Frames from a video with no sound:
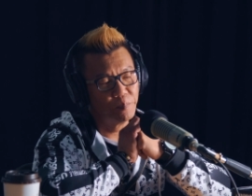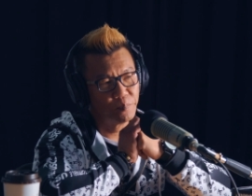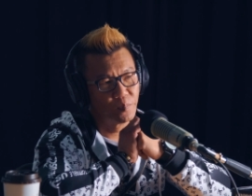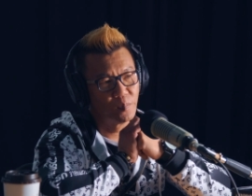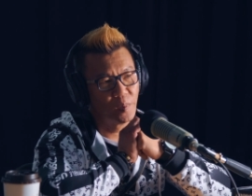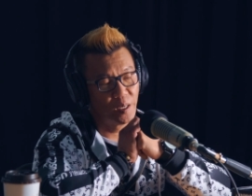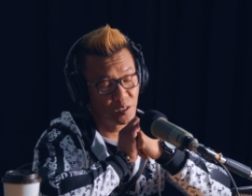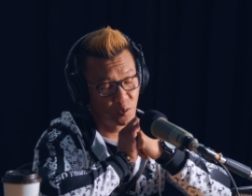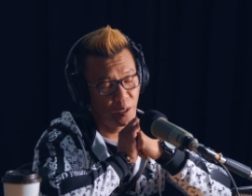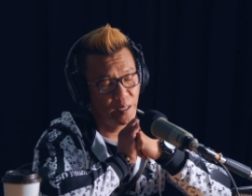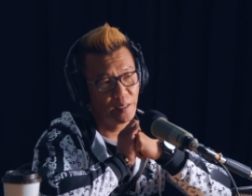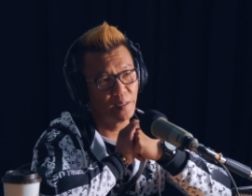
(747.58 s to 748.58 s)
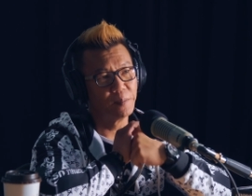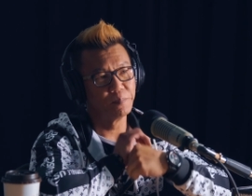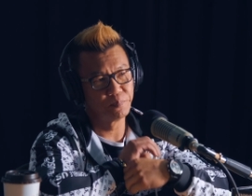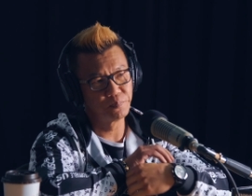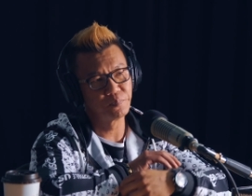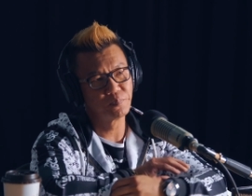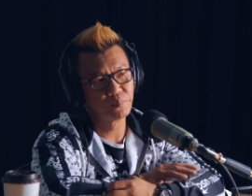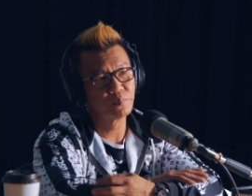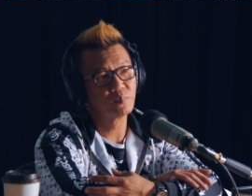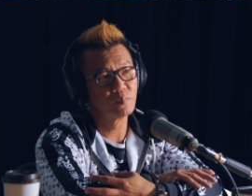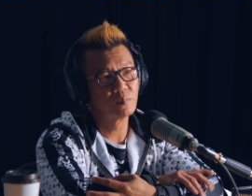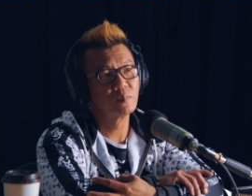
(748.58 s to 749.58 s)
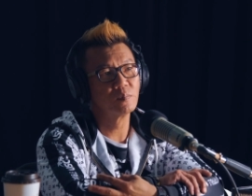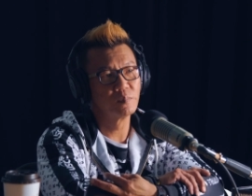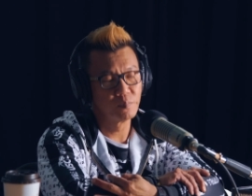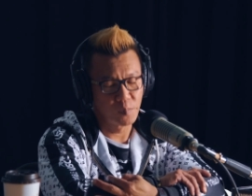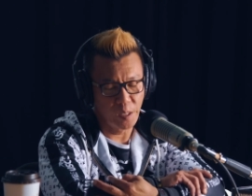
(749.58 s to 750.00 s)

and, he's probably great at it. He's really good at it.